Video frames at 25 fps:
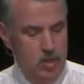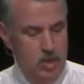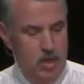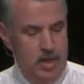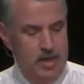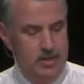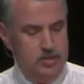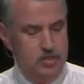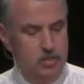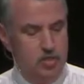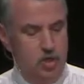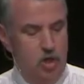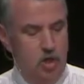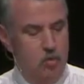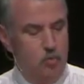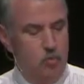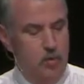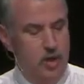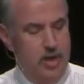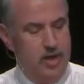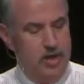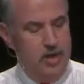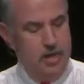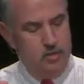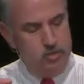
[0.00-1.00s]
I saw,
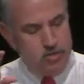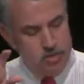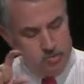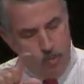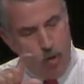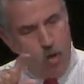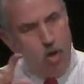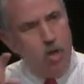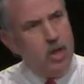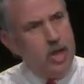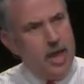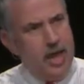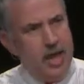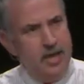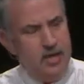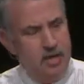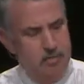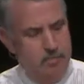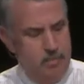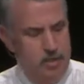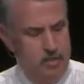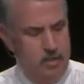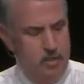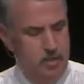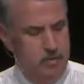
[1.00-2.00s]
ran a small
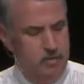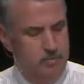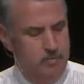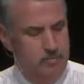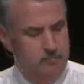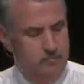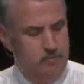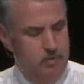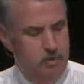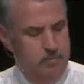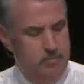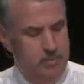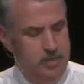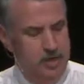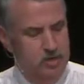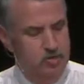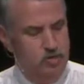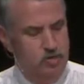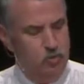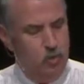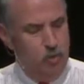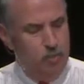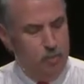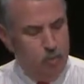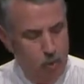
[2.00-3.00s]
item on their front page.
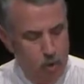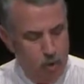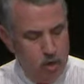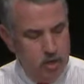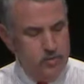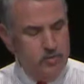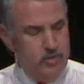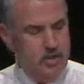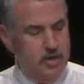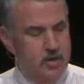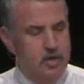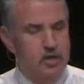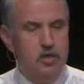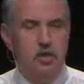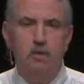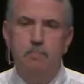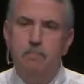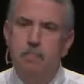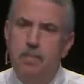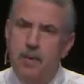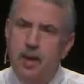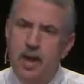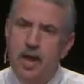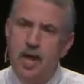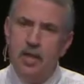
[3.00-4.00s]
It reported that a
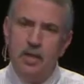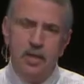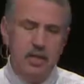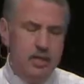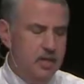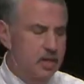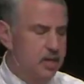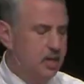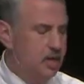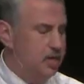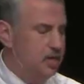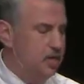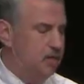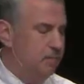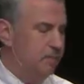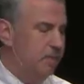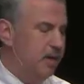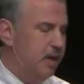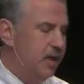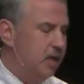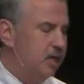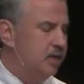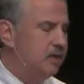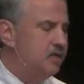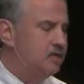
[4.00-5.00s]
Nepali
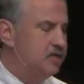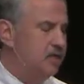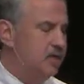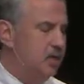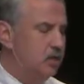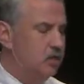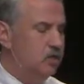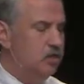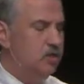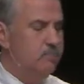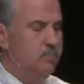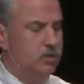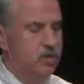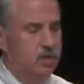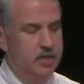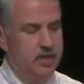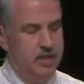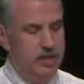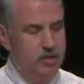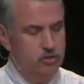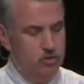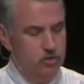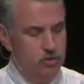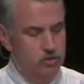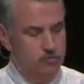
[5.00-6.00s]

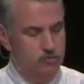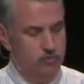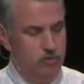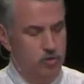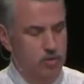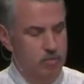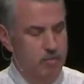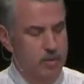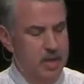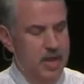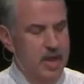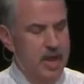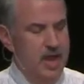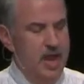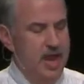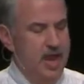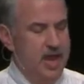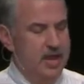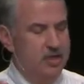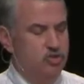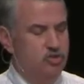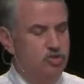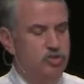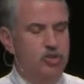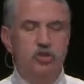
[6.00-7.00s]
telecommunications firm
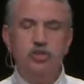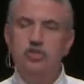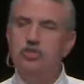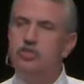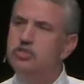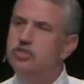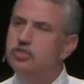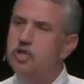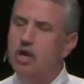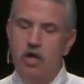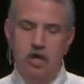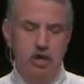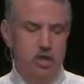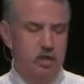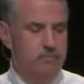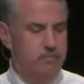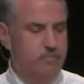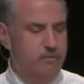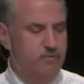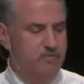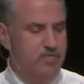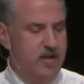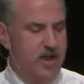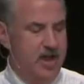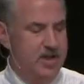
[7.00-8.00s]
had just started
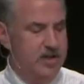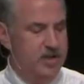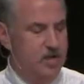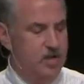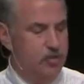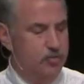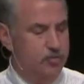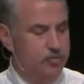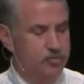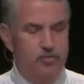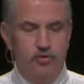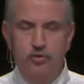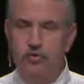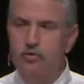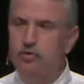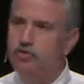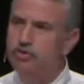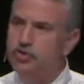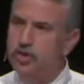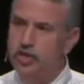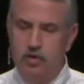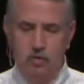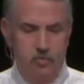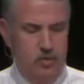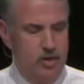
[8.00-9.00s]
providing
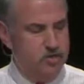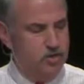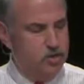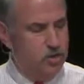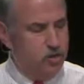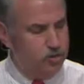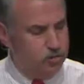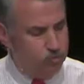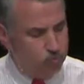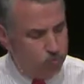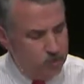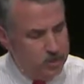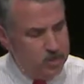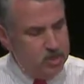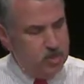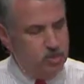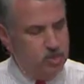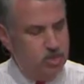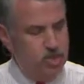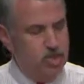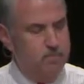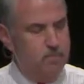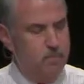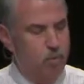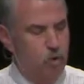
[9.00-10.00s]
third-generation
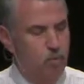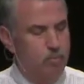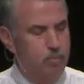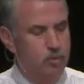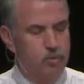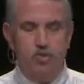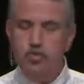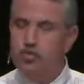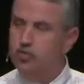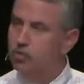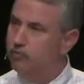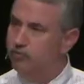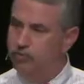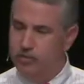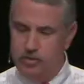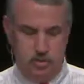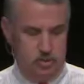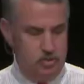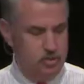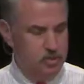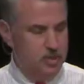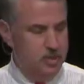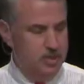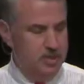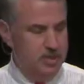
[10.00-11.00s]
3G mobile
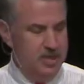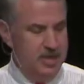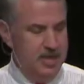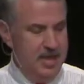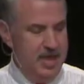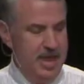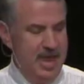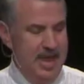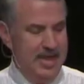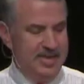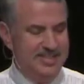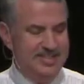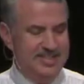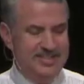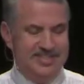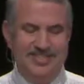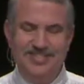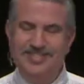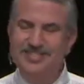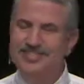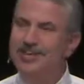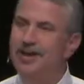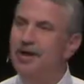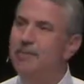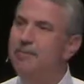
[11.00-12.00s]
service at the
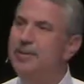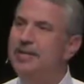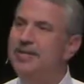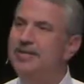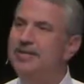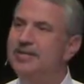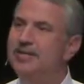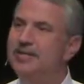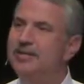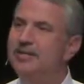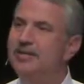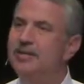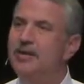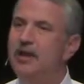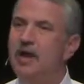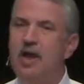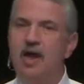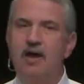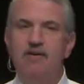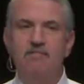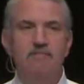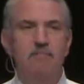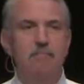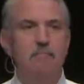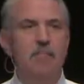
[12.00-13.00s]
summit
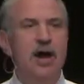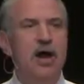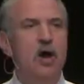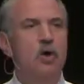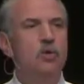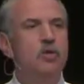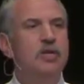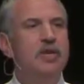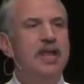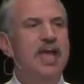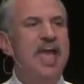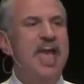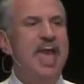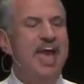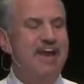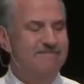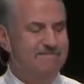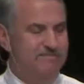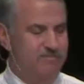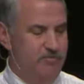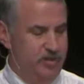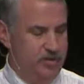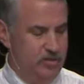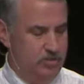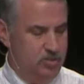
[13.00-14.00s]
of Mount
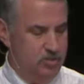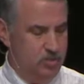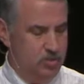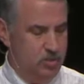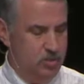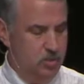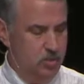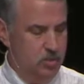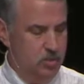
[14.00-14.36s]
Everest,